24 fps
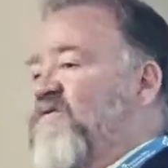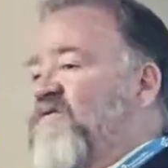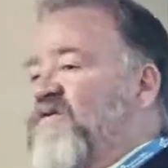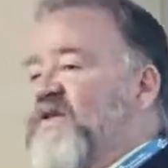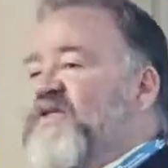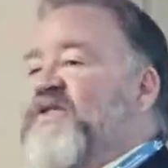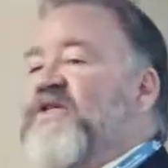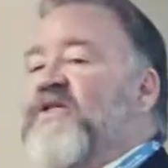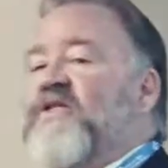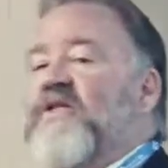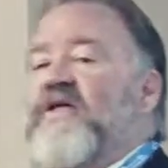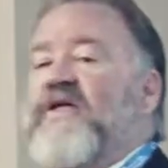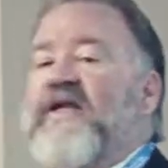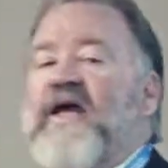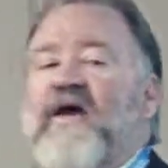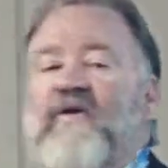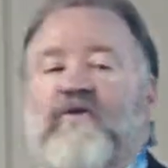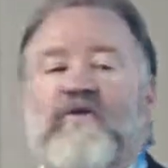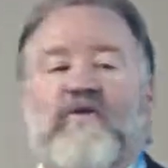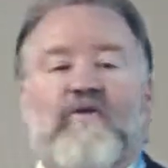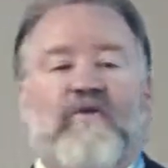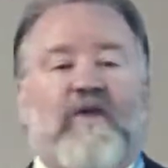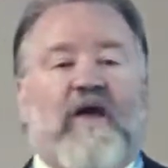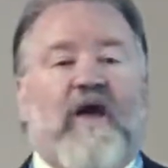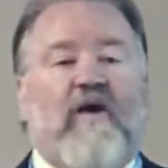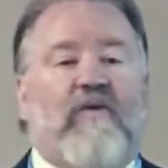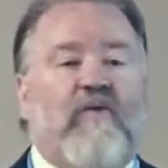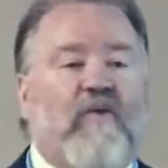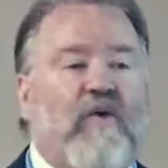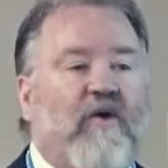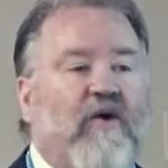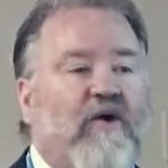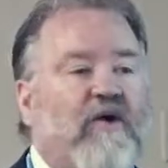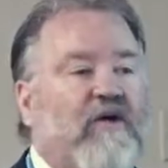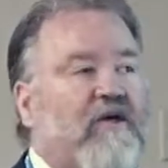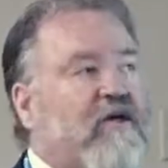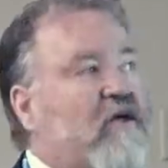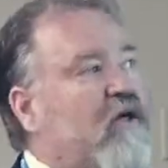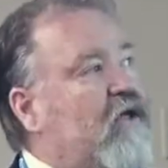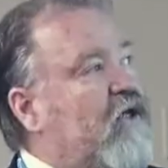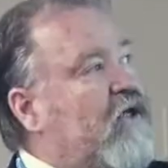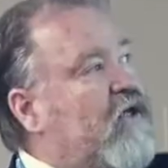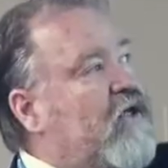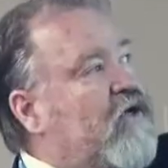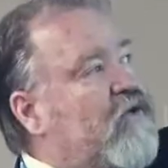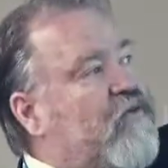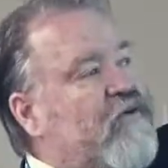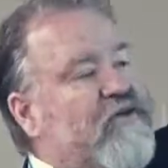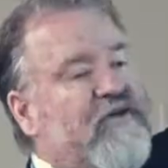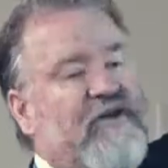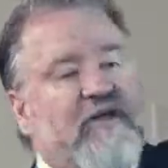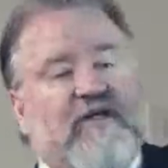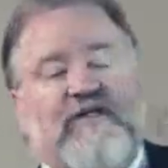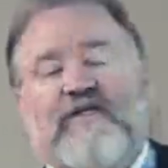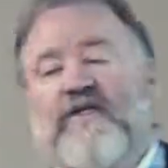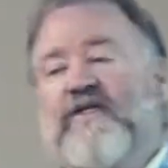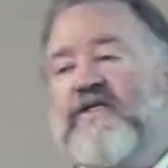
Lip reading: physically now do that work. What this